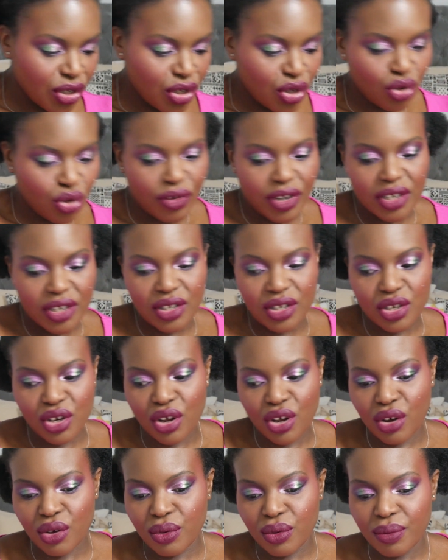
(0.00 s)
Curious to
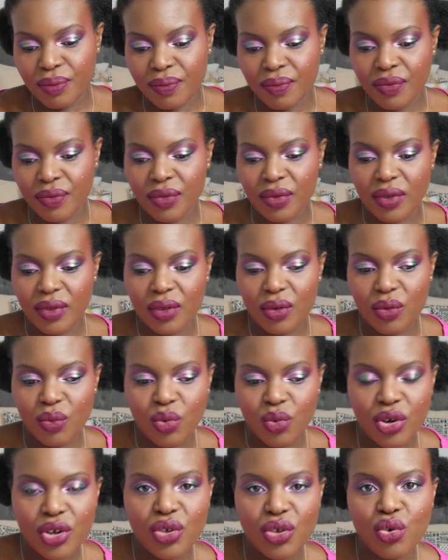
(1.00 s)
know,
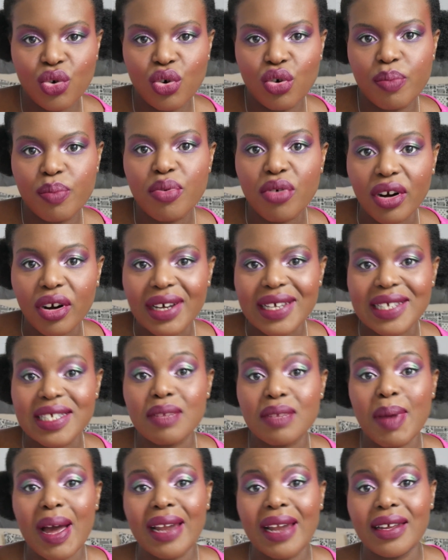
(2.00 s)
what are your
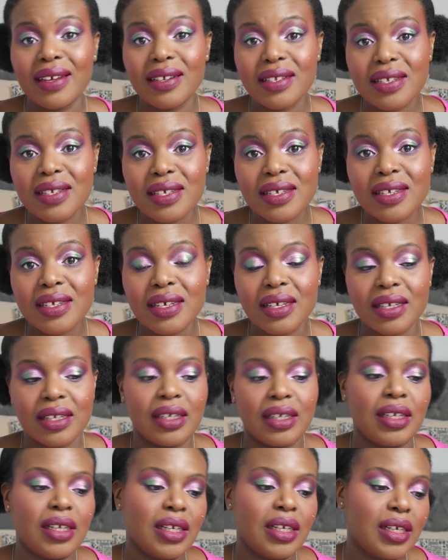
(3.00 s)
prized palettes?
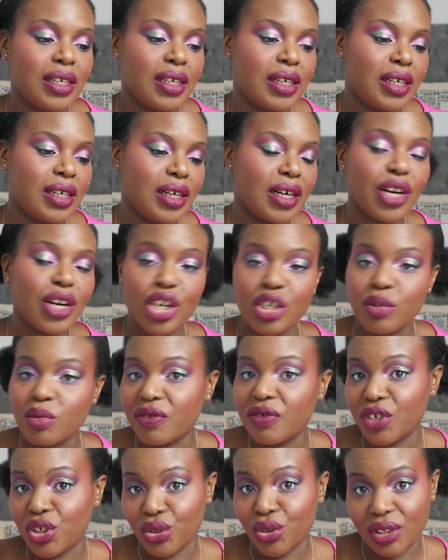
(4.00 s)
I hope
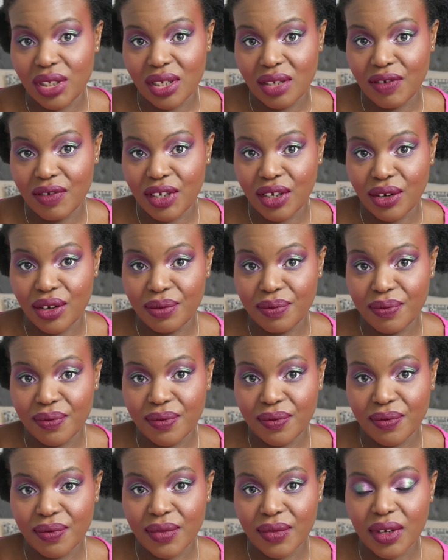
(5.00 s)
you've enjoyed this video.
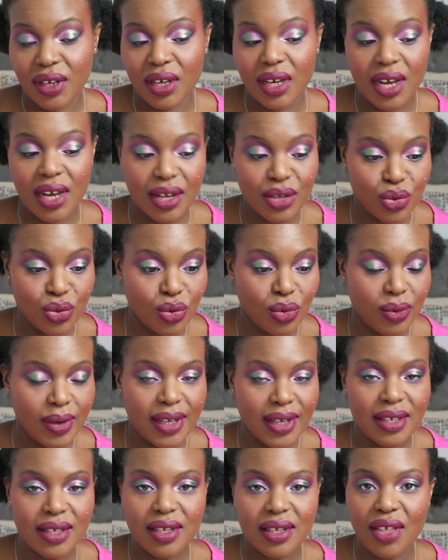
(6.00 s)
As
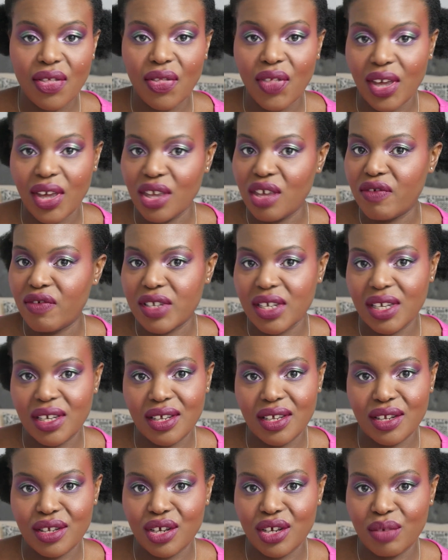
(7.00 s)
always, thank you for
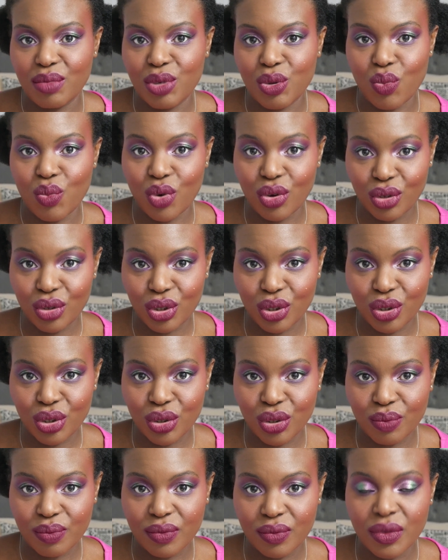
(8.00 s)
taking the time to
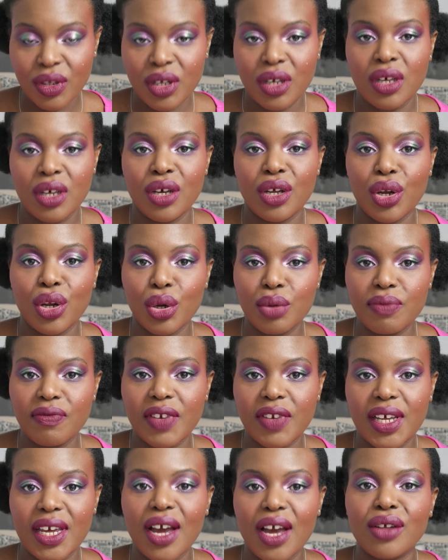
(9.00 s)
watch, and
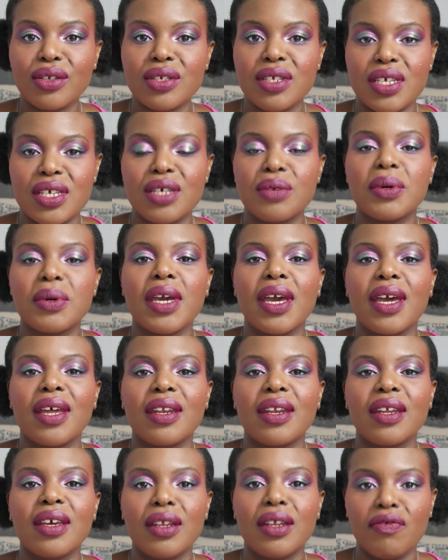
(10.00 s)
hopefully I'll see you
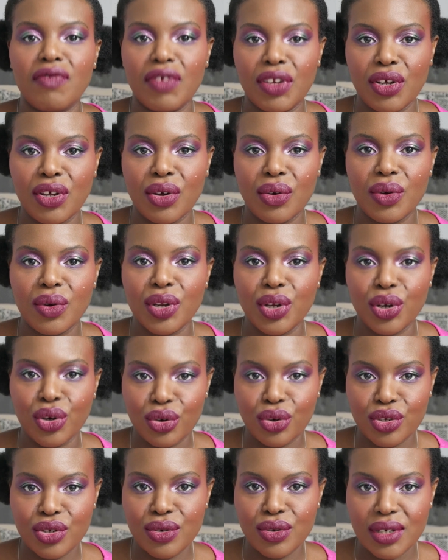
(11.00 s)
again in a video in a
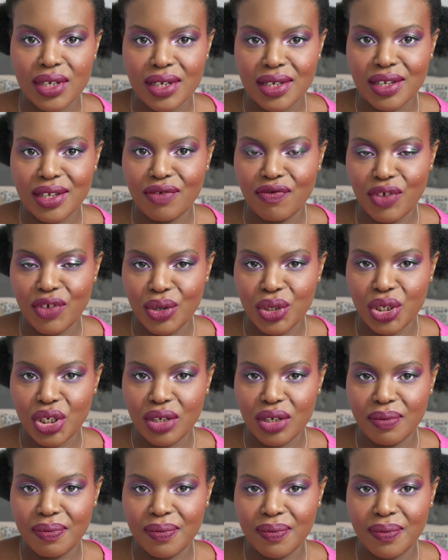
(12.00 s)
not too distant
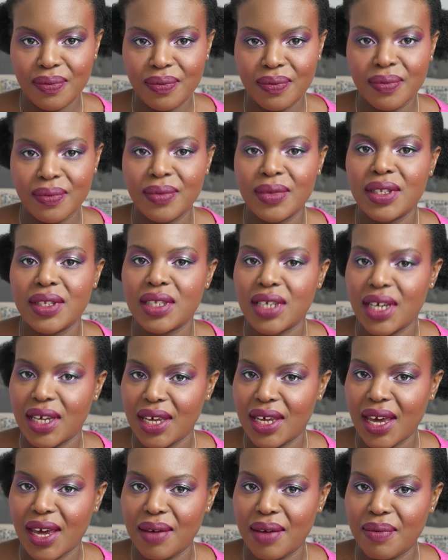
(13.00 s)
future.
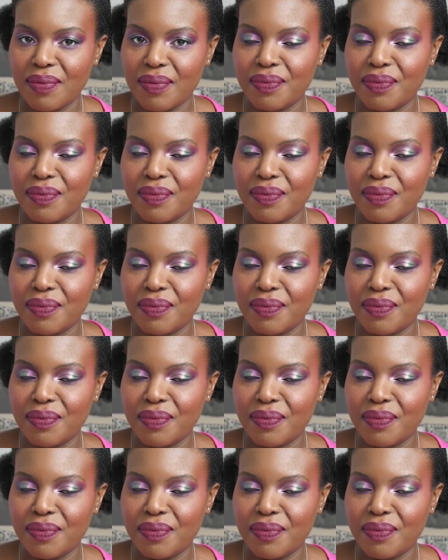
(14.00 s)
Take care.